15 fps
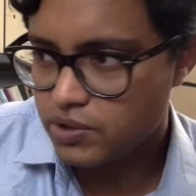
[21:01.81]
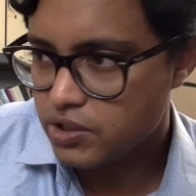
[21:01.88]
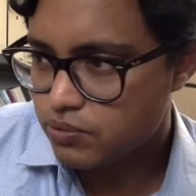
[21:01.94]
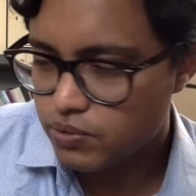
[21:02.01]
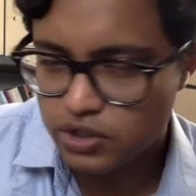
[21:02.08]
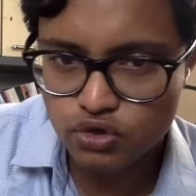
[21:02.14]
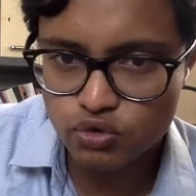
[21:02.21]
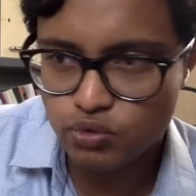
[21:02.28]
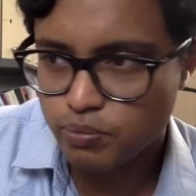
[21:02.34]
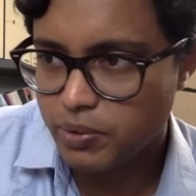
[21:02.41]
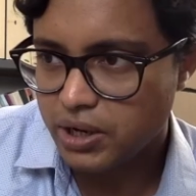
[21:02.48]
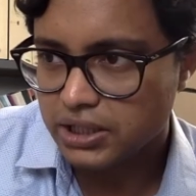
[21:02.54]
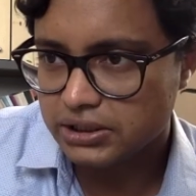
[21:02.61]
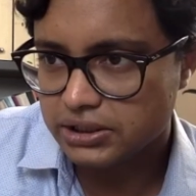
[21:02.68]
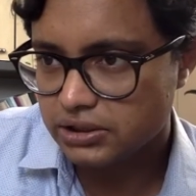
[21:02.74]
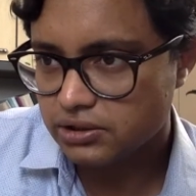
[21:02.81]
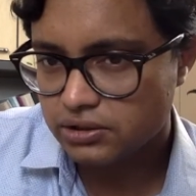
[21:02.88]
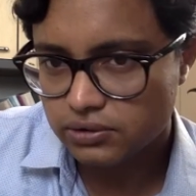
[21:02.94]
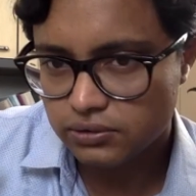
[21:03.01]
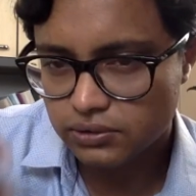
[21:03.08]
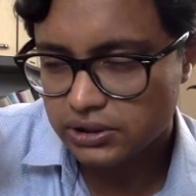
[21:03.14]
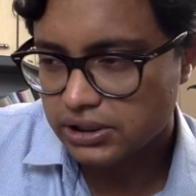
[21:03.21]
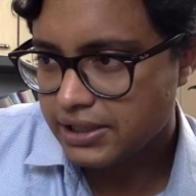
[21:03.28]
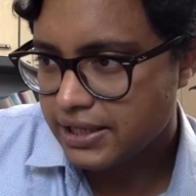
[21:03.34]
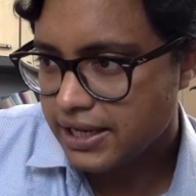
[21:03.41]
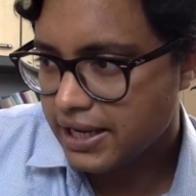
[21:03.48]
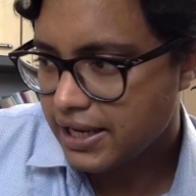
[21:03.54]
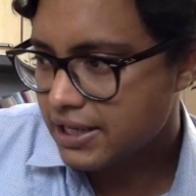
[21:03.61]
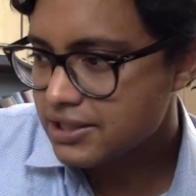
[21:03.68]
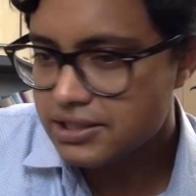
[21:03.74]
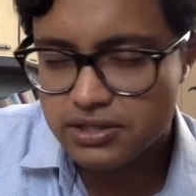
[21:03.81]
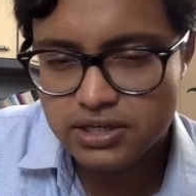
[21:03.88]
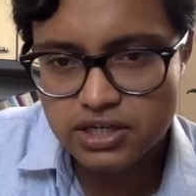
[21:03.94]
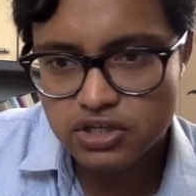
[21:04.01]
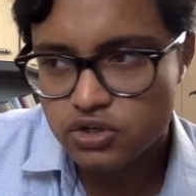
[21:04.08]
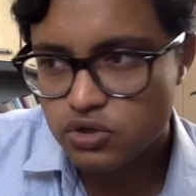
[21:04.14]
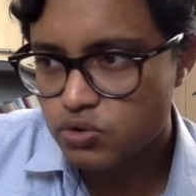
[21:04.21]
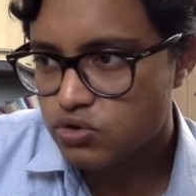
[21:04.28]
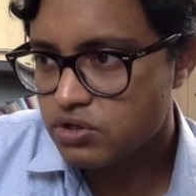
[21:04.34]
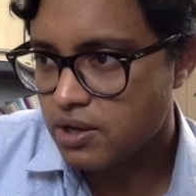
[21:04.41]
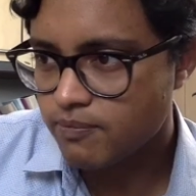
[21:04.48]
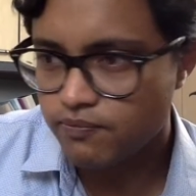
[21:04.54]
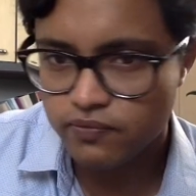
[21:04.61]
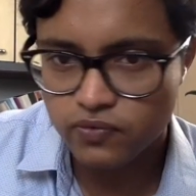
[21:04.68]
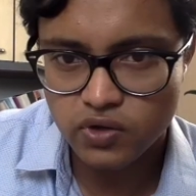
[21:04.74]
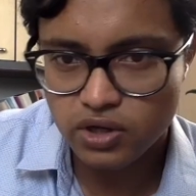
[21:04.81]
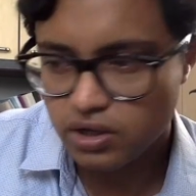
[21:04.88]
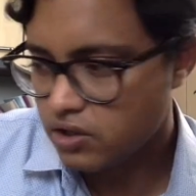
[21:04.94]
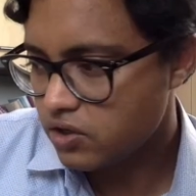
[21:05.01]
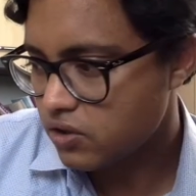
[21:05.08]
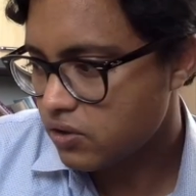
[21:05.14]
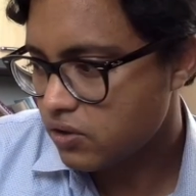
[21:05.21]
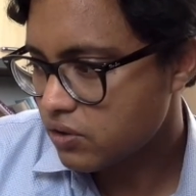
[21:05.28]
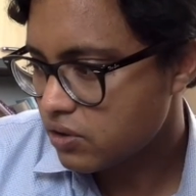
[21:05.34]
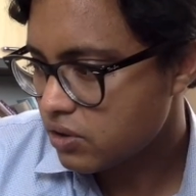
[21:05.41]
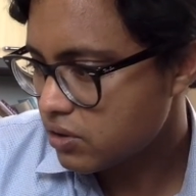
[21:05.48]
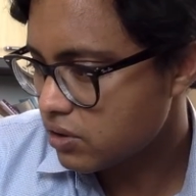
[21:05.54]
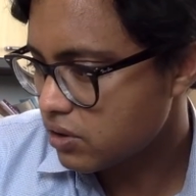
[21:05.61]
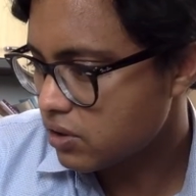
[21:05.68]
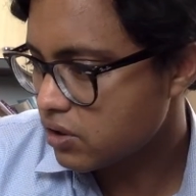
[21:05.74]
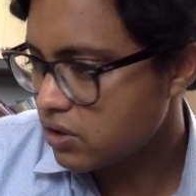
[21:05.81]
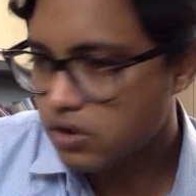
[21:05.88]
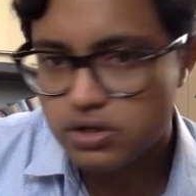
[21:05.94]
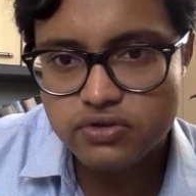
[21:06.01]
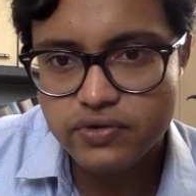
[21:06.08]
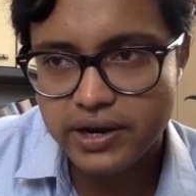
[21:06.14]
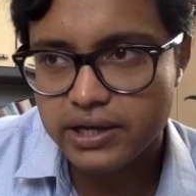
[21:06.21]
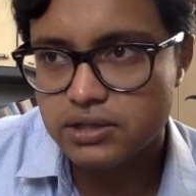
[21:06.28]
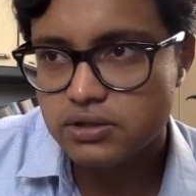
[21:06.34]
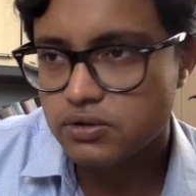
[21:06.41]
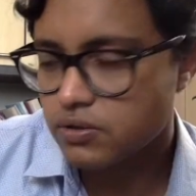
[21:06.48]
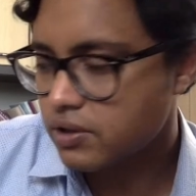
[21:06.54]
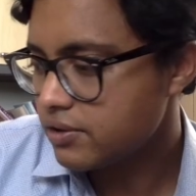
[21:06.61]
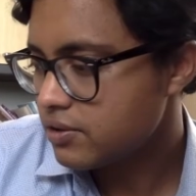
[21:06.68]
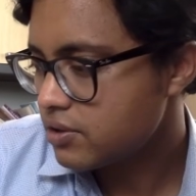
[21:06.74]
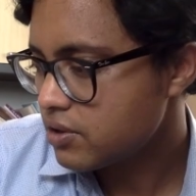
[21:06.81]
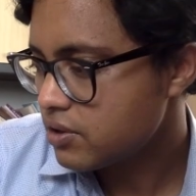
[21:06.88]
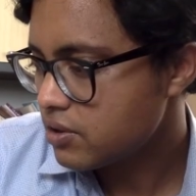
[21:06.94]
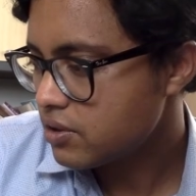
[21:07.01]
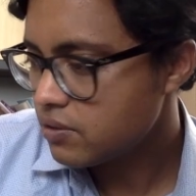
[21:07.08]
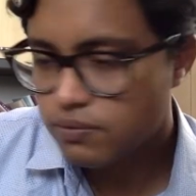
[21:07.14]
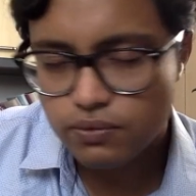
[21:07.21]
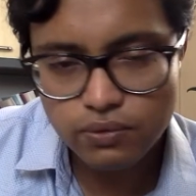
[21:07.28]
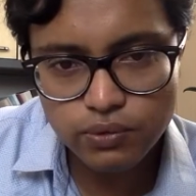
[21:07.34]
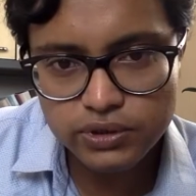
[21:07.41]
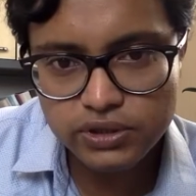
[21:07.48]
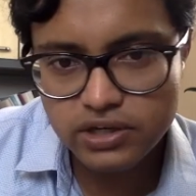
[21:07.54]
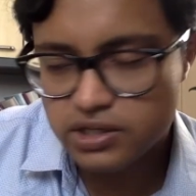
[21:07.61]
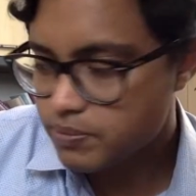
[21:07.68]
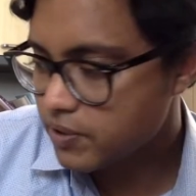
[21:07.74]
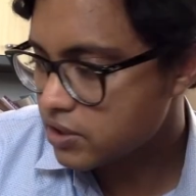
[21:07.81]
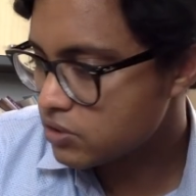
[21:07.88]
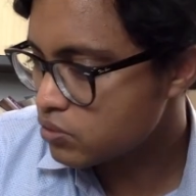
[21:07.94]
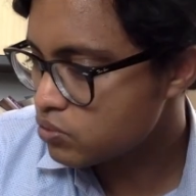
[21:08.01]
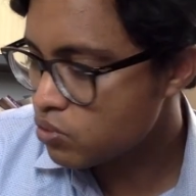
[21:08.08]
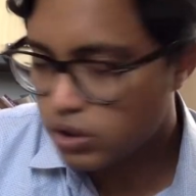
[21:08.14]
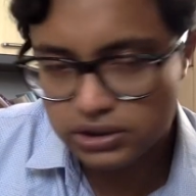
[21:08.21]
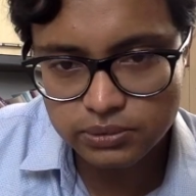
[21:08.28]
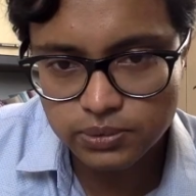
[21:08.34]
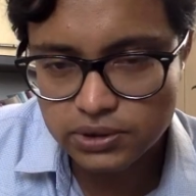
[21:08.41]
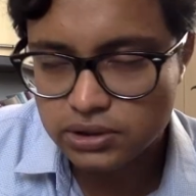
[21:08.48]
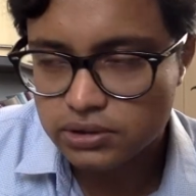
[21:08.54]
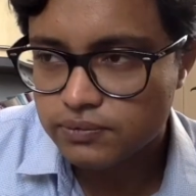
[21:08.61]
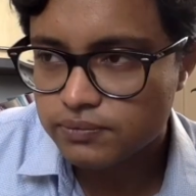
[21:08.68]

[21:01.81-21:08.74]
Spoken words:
between two parties. Okay, they entered into some contract, okay, with respect to whatever,